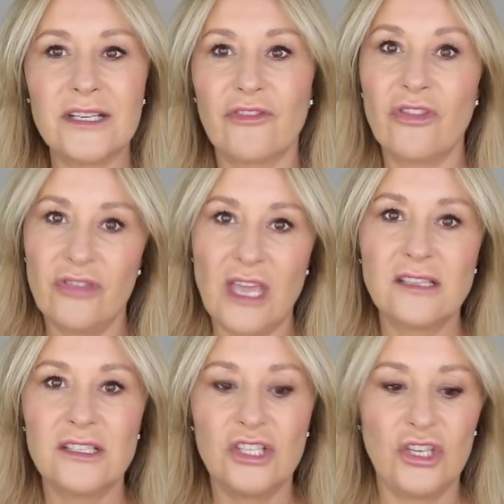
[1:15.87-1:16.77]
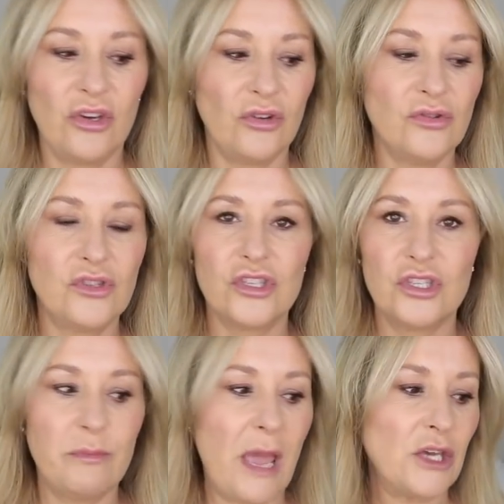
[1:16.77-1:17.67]
different things to use
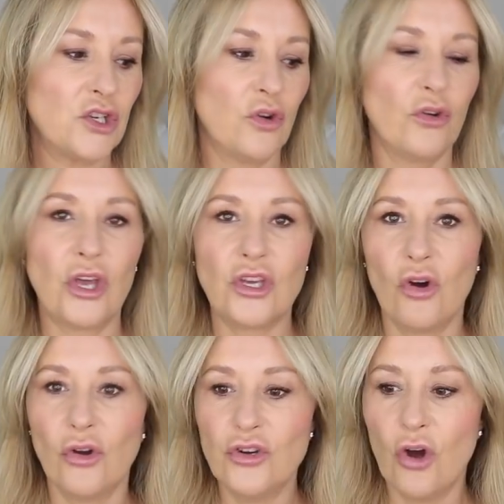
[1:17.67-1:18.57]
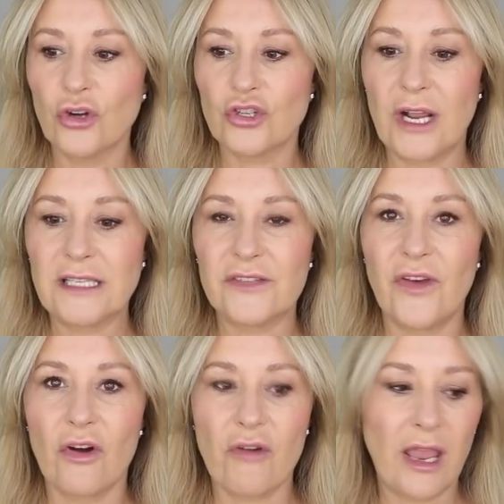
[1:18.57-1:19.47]
to make sure that you're not
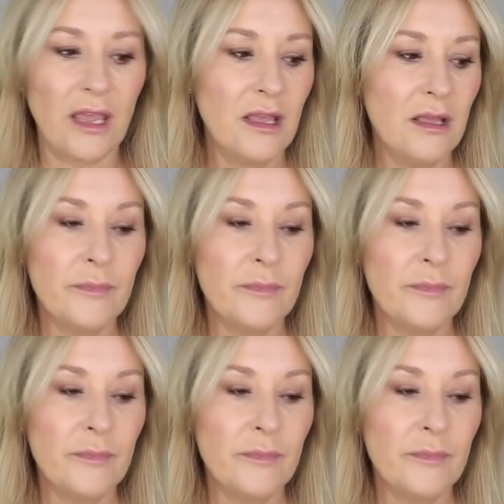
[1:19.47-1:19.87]
transferring